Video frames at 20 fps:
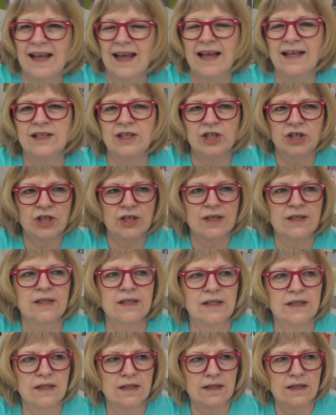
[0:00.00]
It's
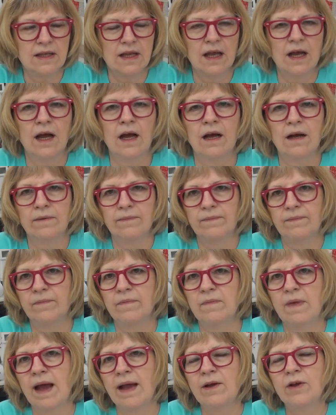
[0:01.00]
just,
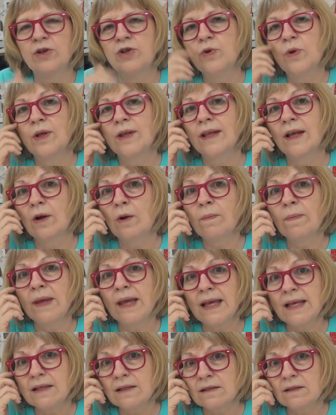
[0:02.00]
um, I could do a little
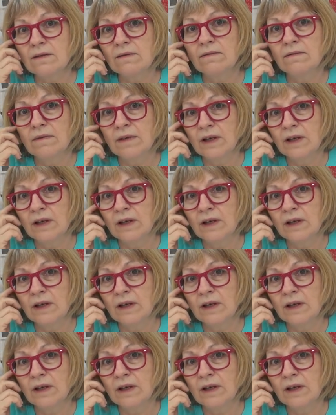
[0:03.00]
piece,